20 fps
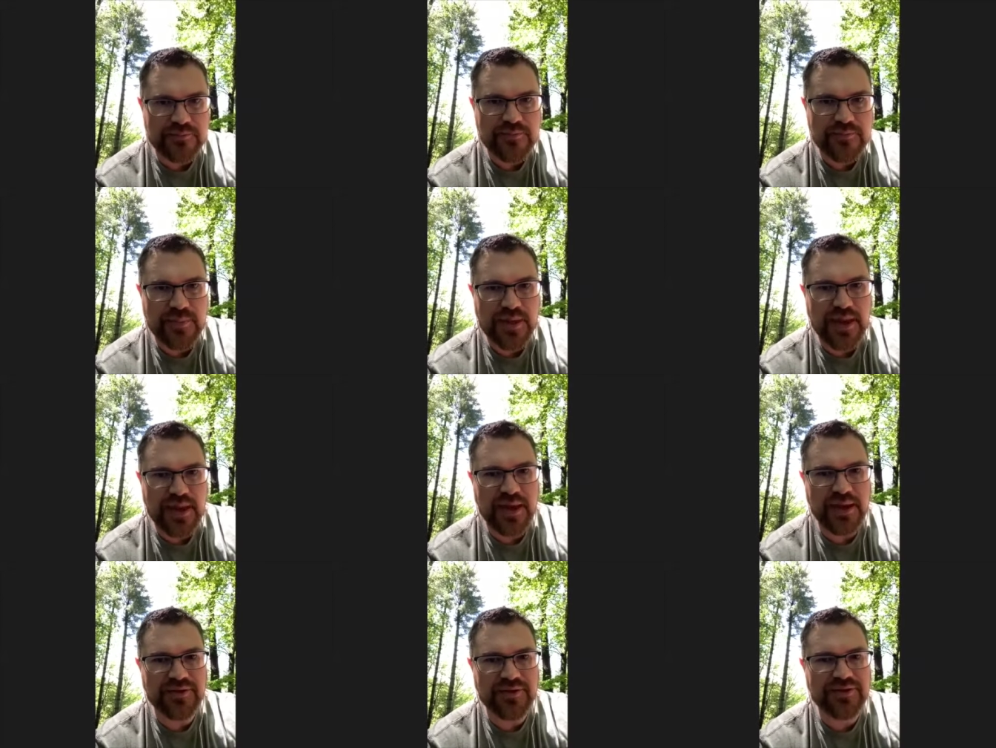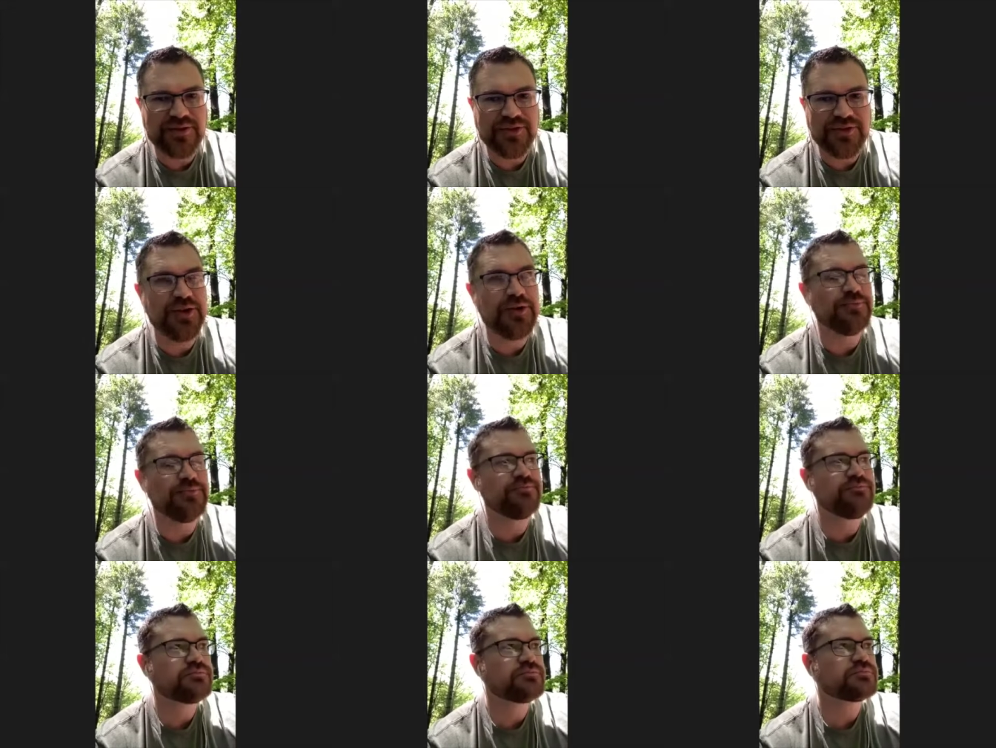and so
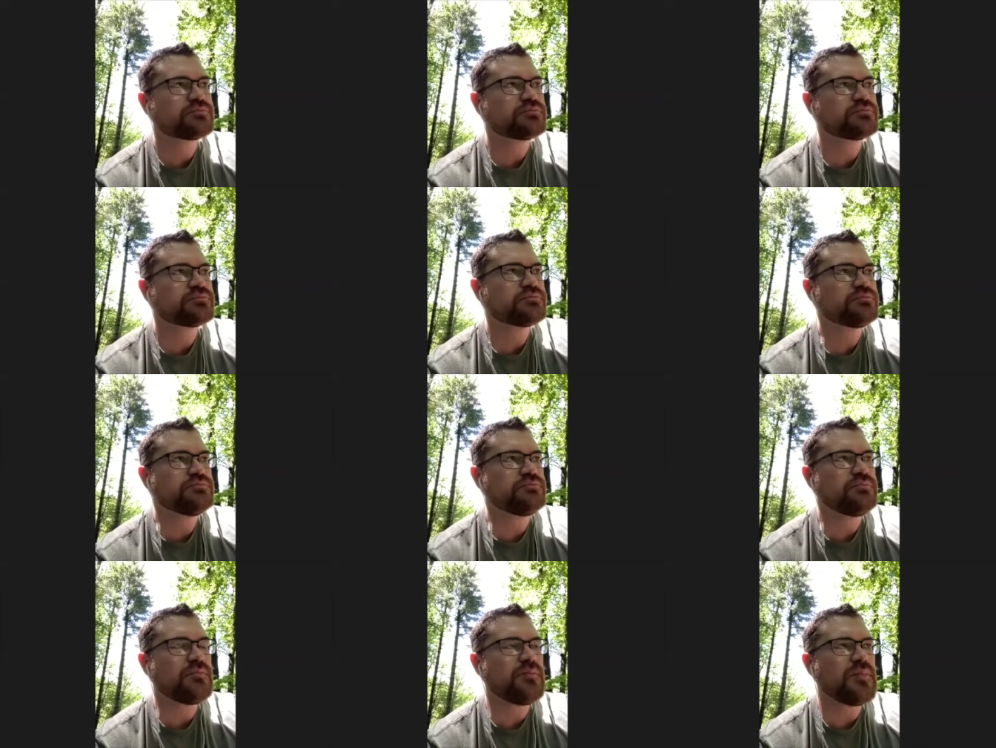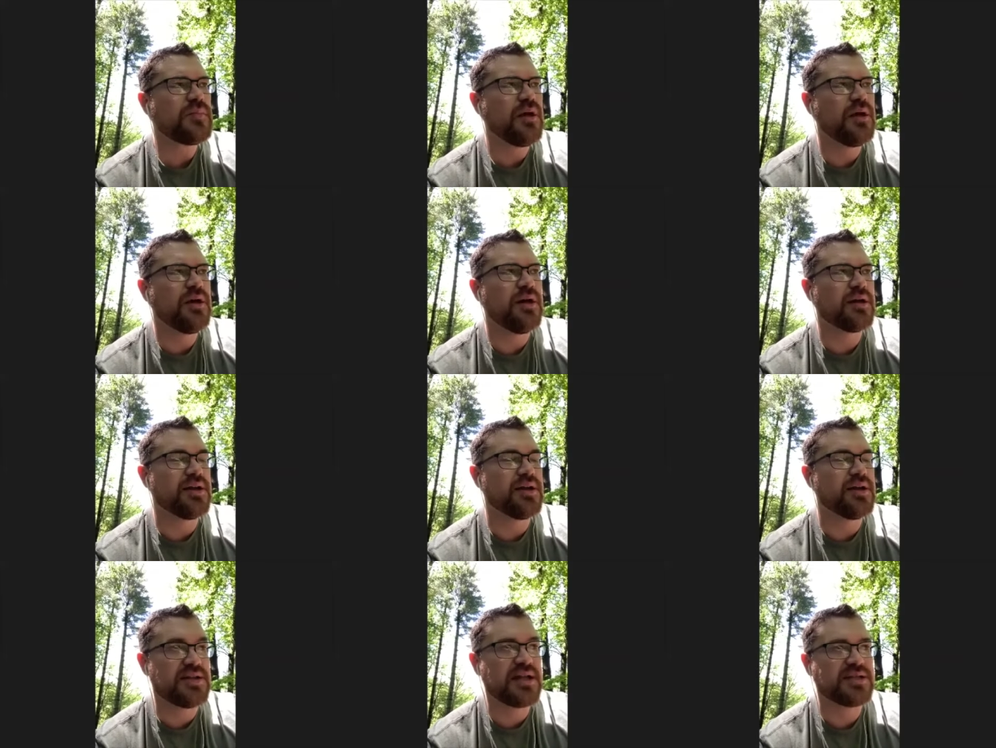
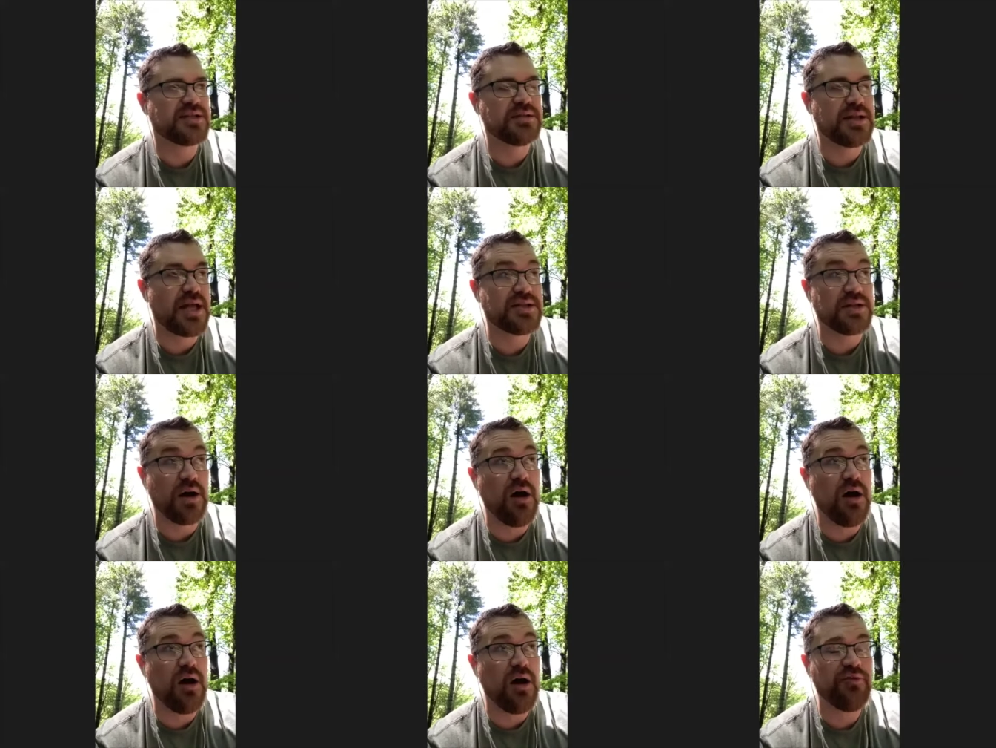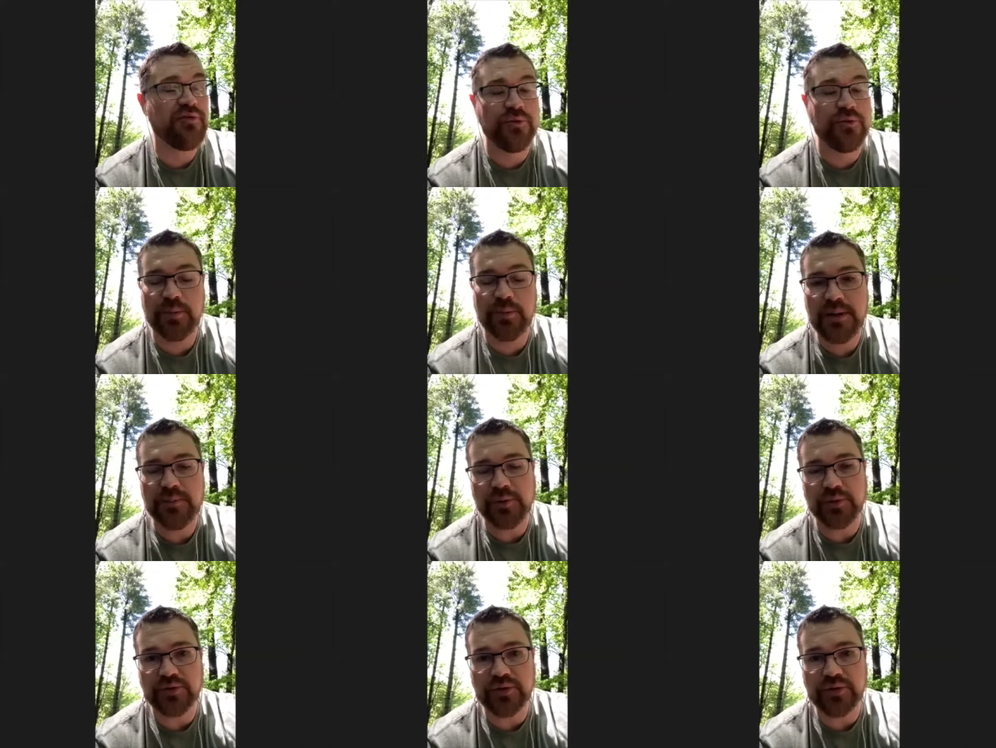because uh, that's that's often what people
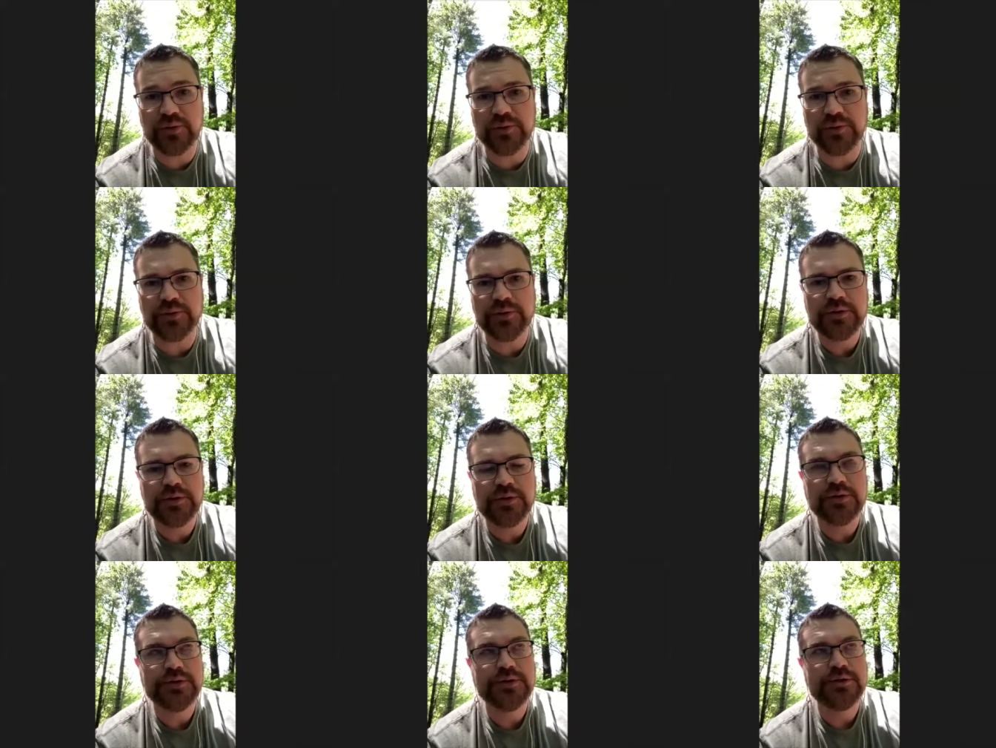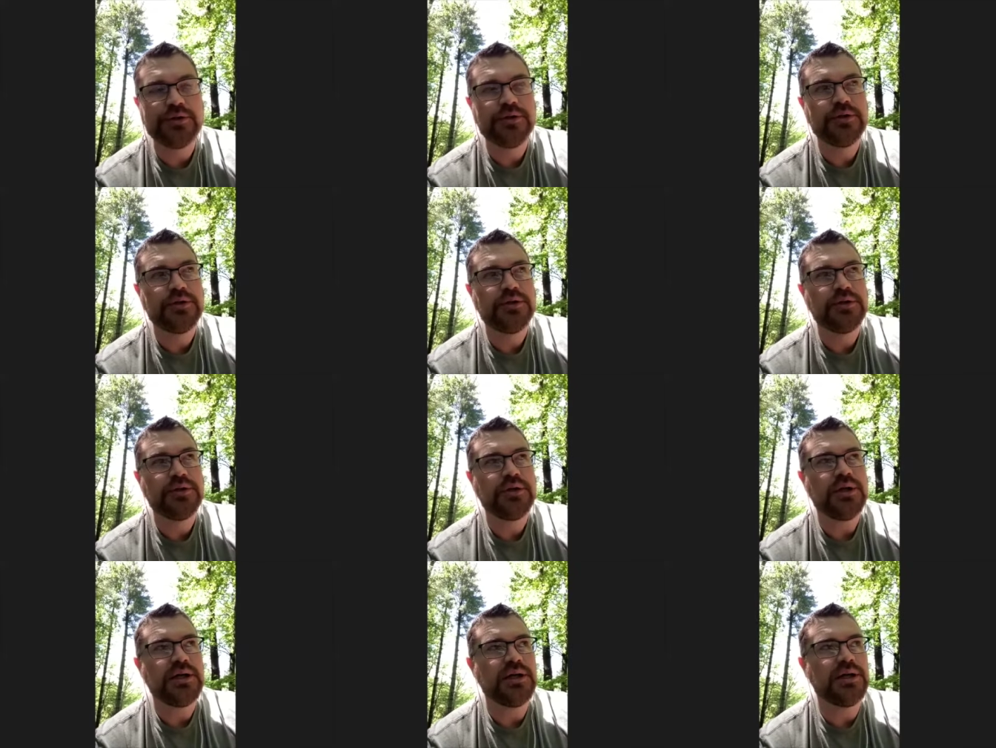do
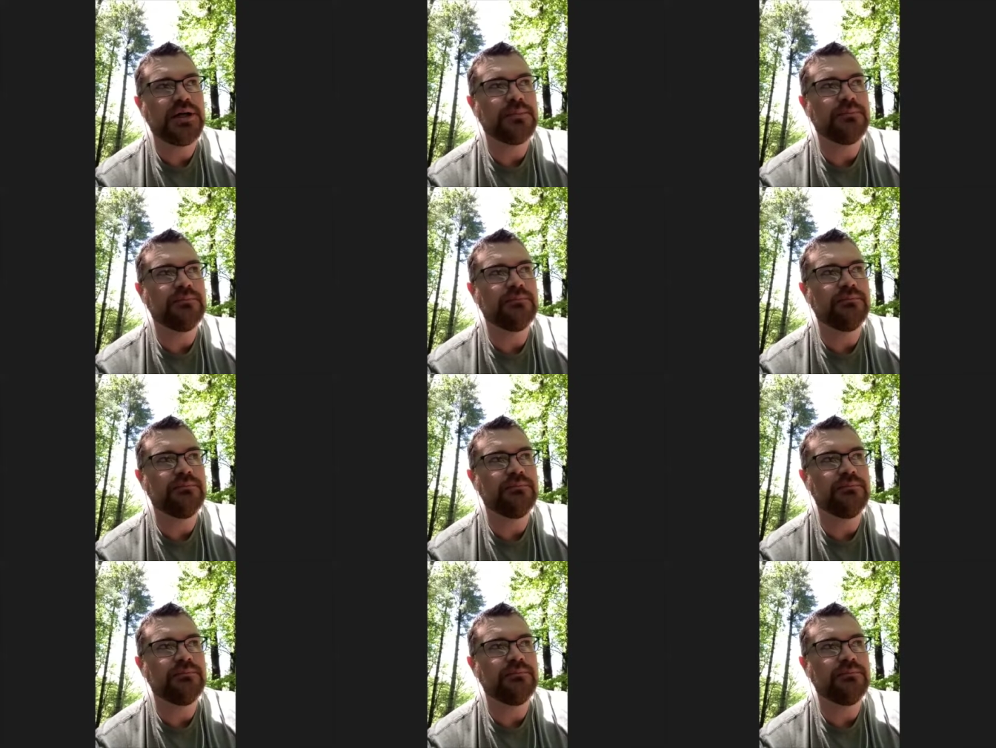um,